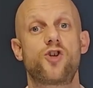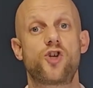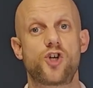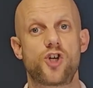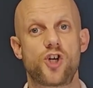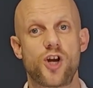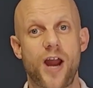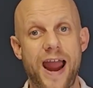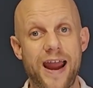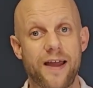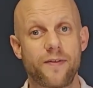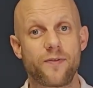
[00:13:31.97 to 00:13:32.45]

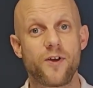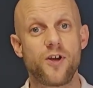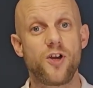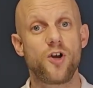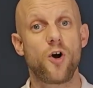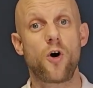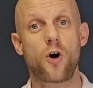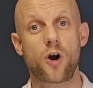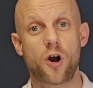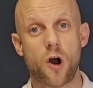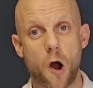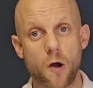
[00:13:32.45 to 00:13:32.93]
check that
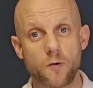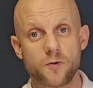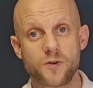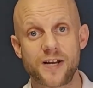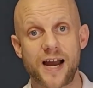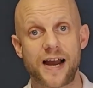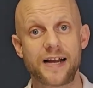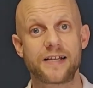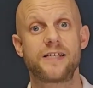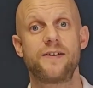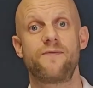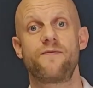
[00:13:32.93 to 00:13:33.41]
your
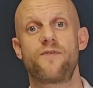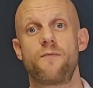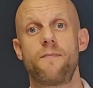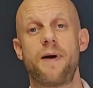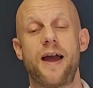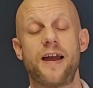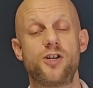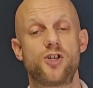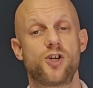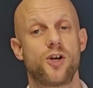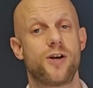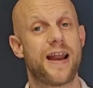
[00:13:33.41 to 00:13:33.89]
contact
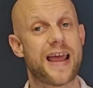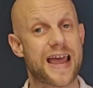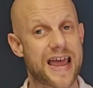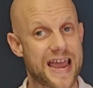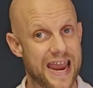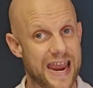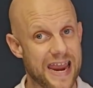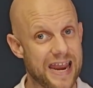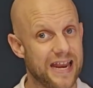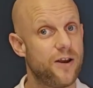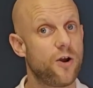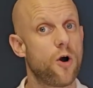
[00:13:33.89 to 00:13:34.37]
information
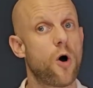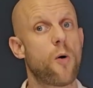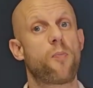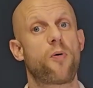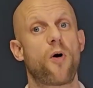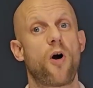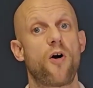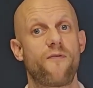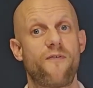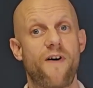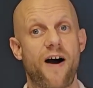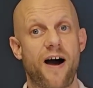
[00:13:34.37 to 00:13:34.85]
in your
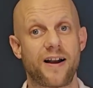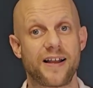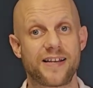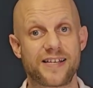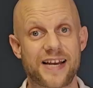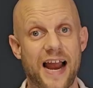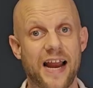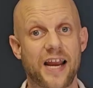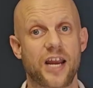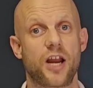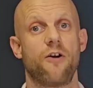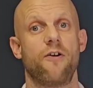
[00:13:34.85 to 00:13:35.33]
profile
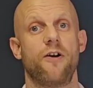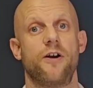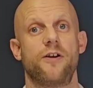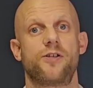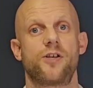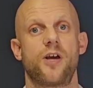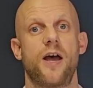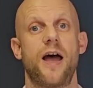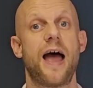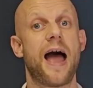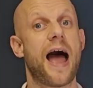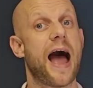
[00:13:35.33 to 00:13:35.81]
is
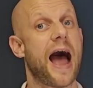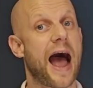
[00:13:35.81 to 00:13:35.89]
accurate